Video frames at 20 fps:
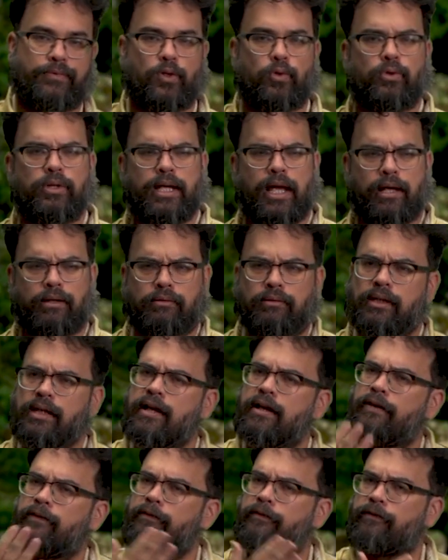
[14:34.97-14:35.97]
Again,
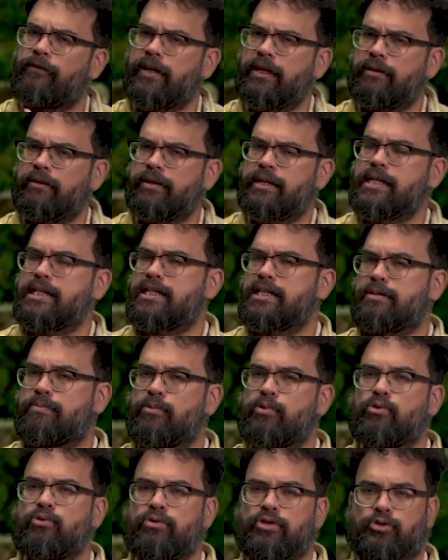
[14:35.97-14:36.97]
feel the
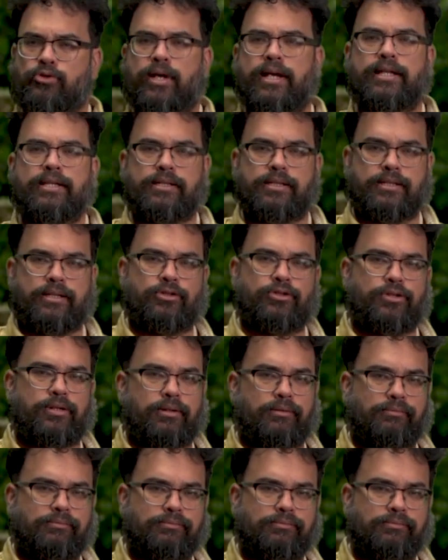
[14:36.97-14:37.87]
smooth transition.